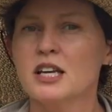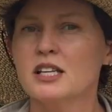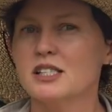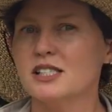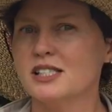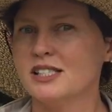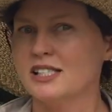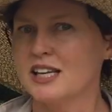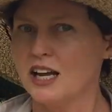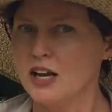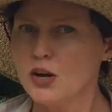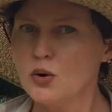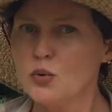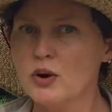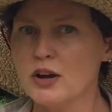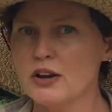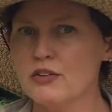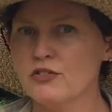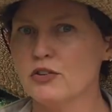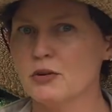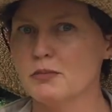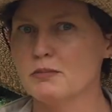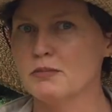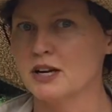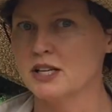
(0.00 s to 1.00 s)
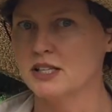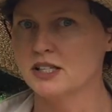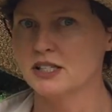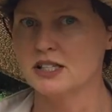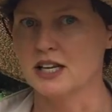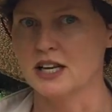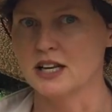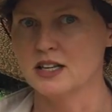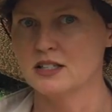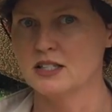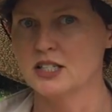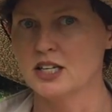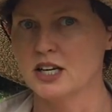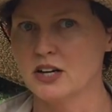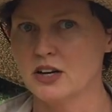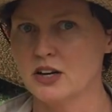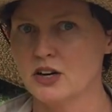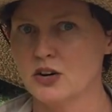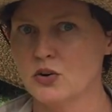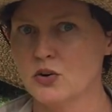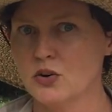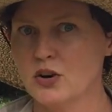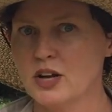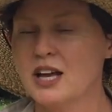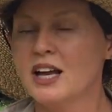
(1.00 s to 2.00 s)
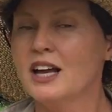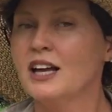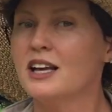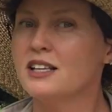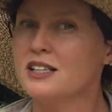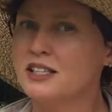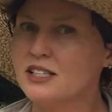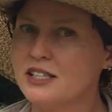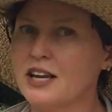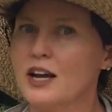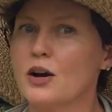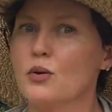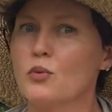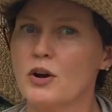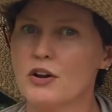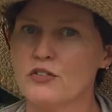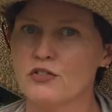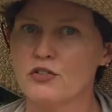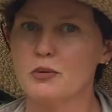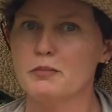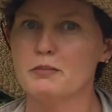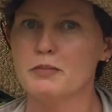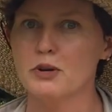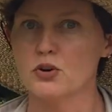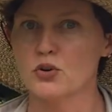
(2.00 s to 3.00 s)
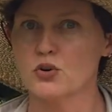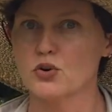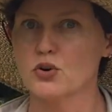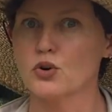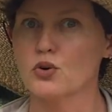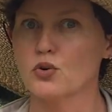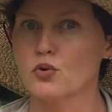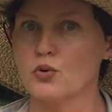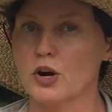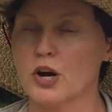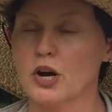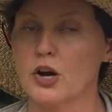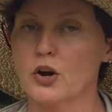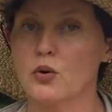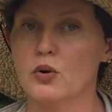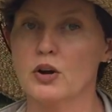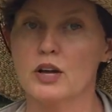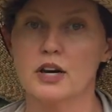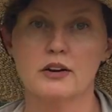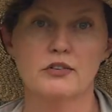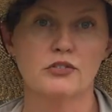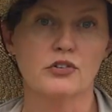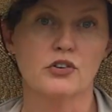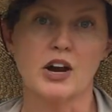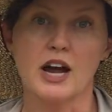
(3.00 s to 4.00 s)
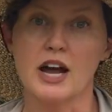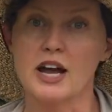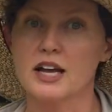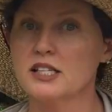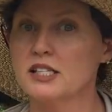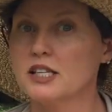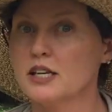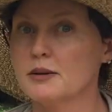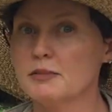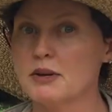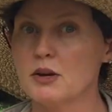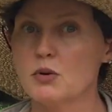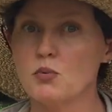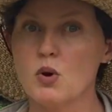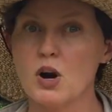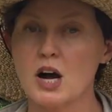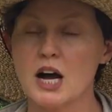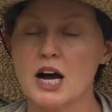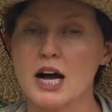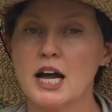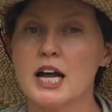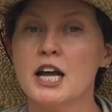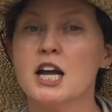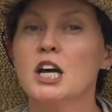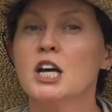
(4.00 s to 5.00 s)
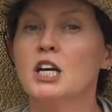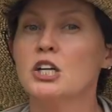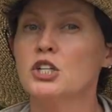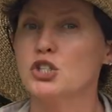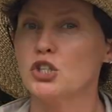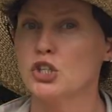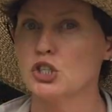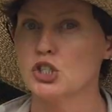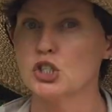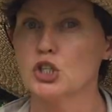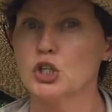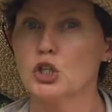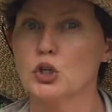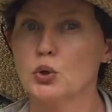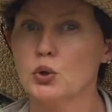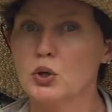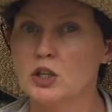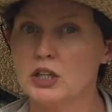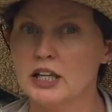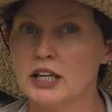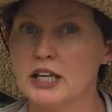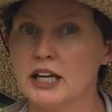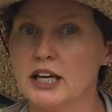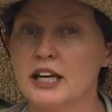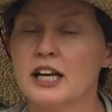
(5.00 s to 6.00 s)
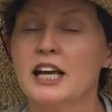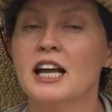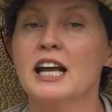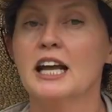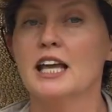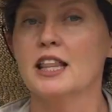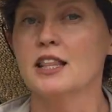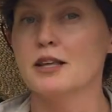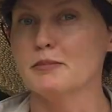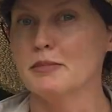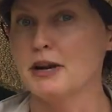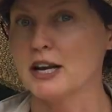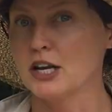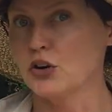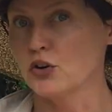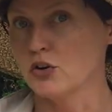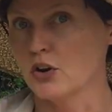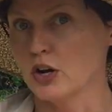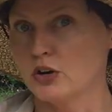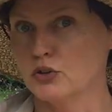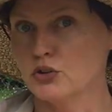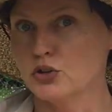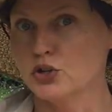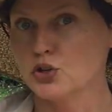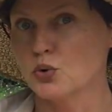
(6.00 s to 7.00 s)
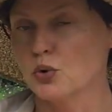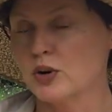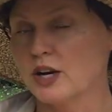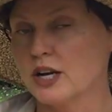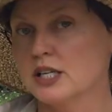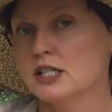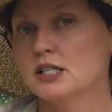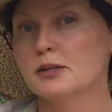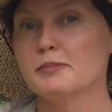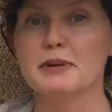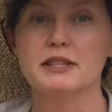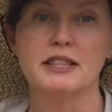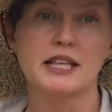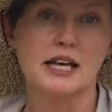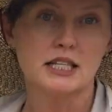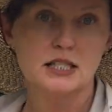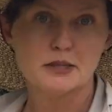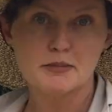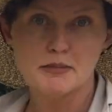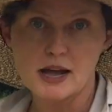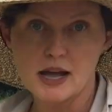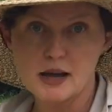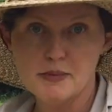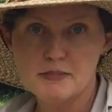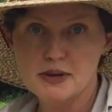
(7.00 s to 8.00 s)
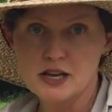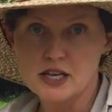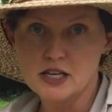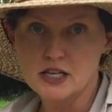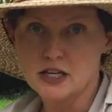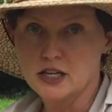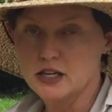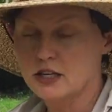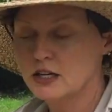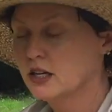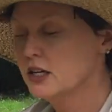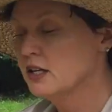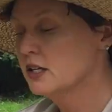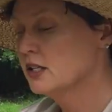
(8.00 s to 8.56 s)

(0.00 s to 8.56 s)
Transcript: Stay away from Monsanto and stay away from Miracle Grow. And if you're asking me why, just Google it and then make your own choice, but that's my opinion.